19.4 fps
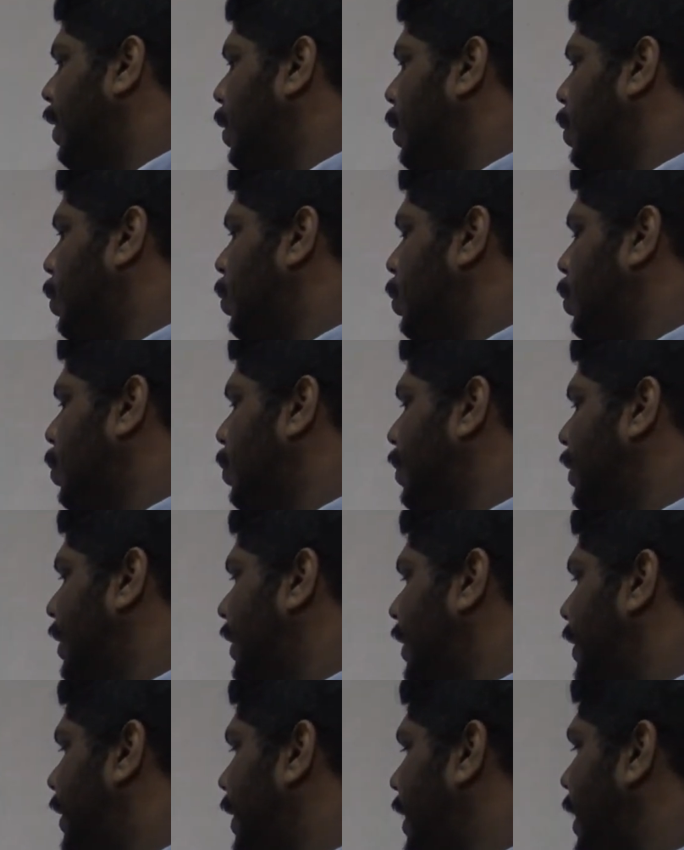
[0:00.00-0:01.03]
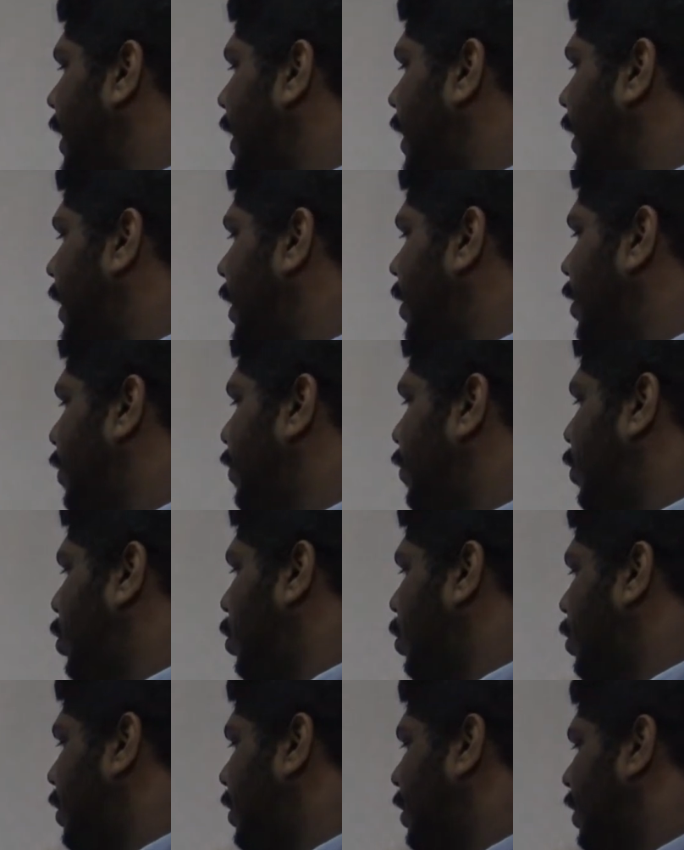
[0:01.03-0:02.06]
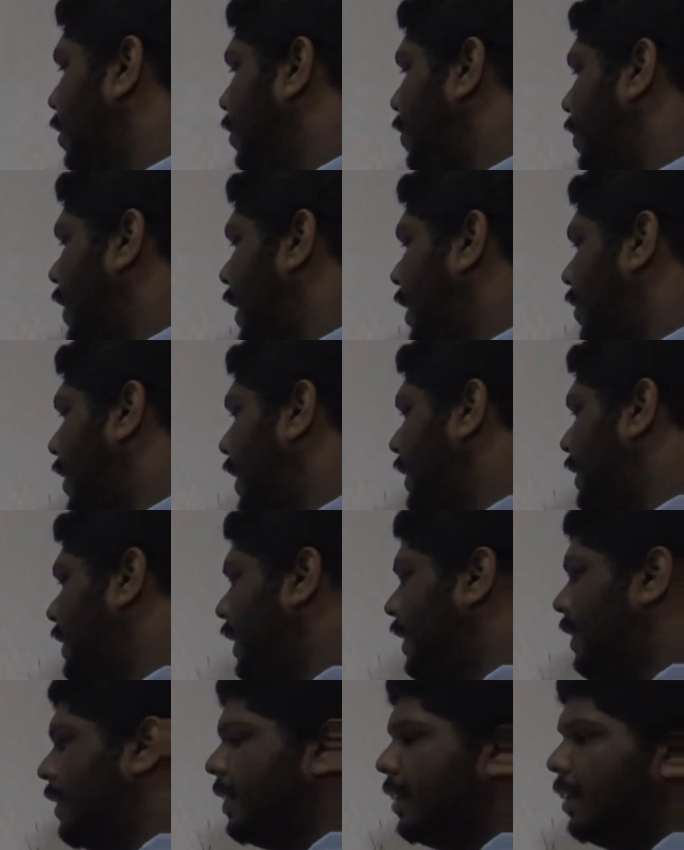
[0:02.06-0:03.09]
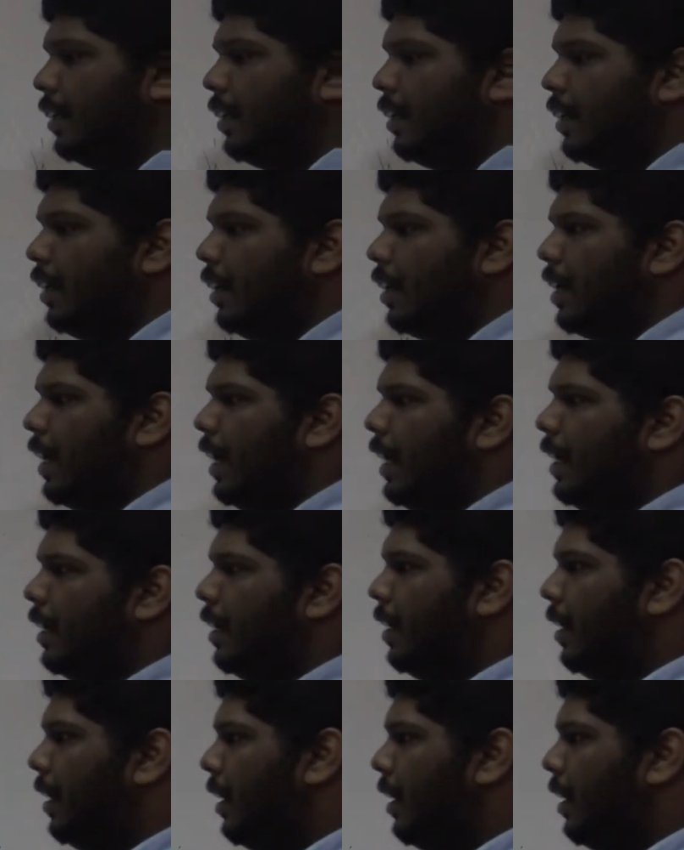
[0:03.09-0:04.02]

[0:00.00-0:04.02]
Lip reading: 2 3 4 5 and 6, correct?